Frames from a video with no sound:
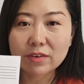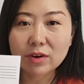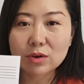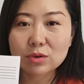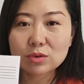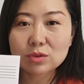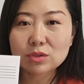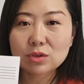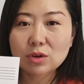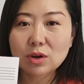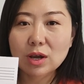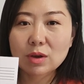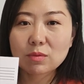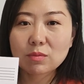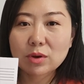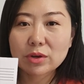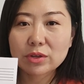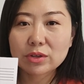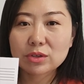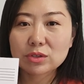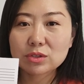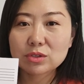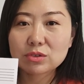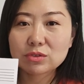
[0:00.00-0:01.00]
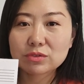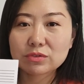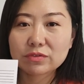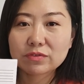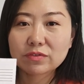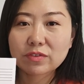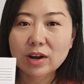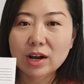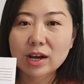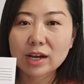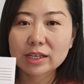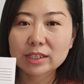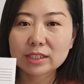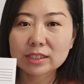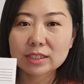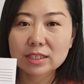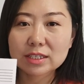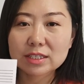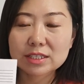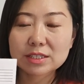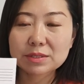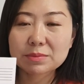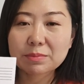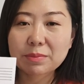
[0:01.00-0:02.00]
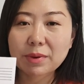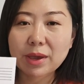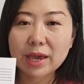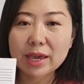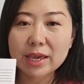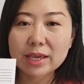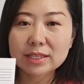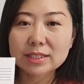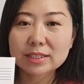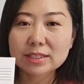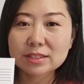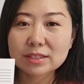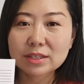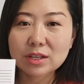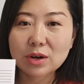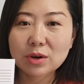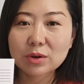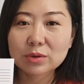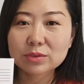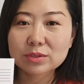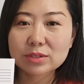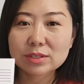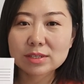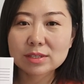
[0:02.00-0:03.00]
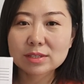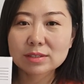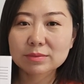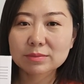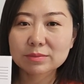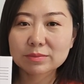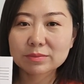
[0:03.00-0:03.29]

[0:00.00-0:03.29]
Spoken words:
also I want you to find the space notes